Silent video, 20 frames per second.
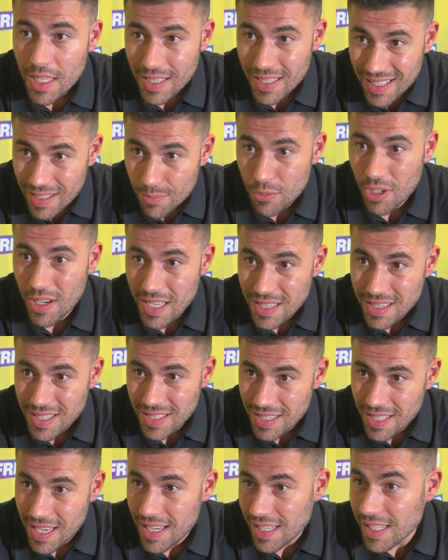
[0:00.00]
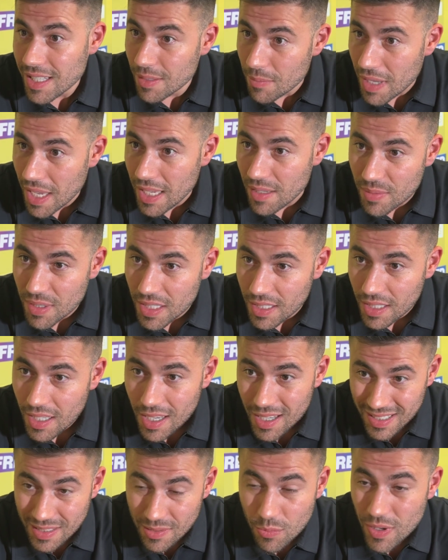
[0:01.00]
I'm not entertaining maybe.
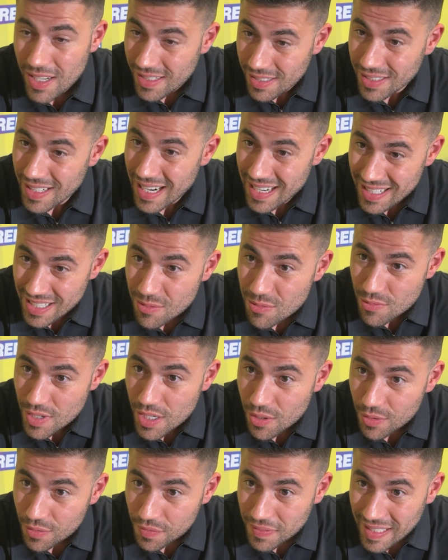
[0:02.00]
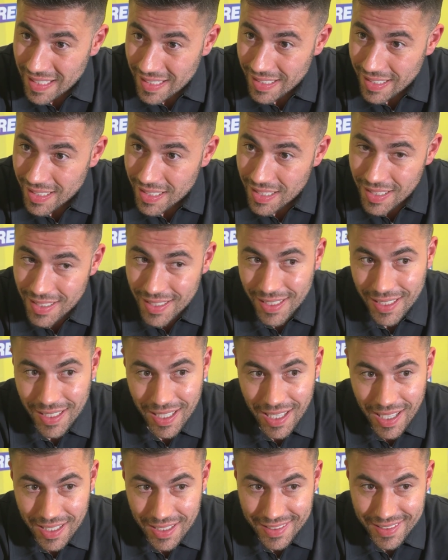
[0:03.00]
And he went and had a real fight,
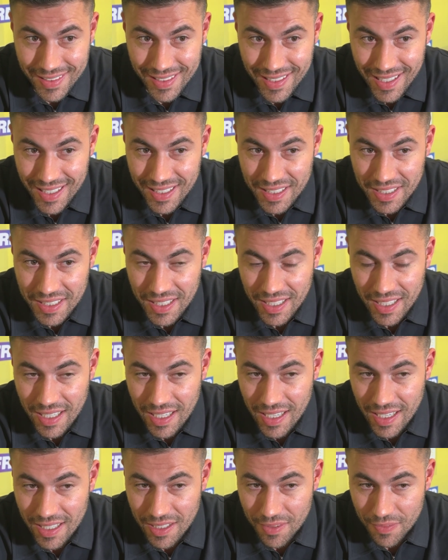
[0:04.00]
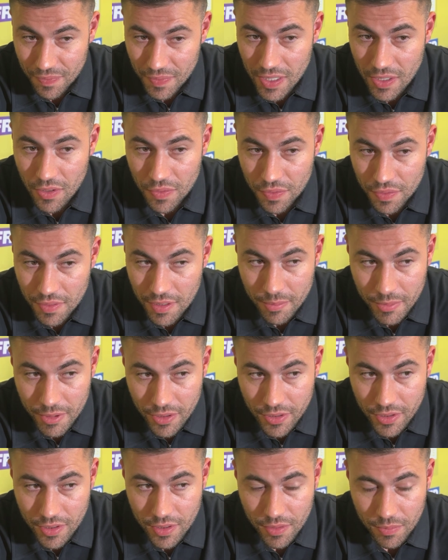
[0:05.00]
and I feel for him
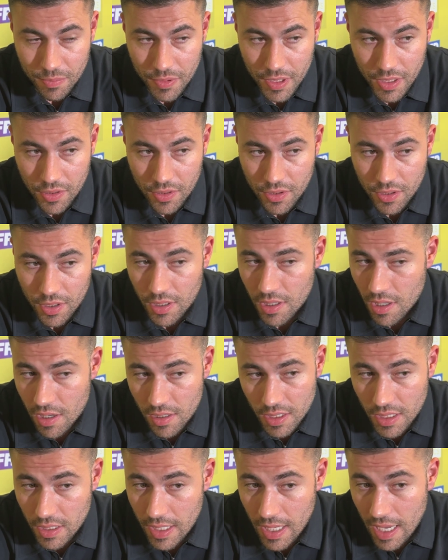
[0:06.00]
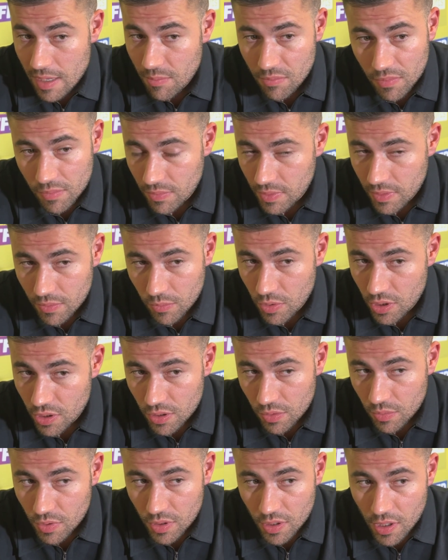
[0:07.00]
because Talani
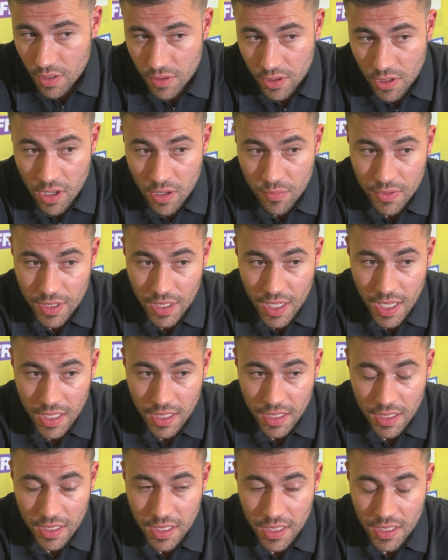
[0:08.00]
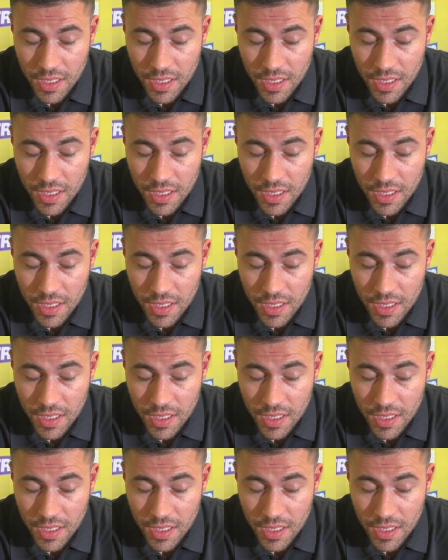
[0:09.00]
was on top today, and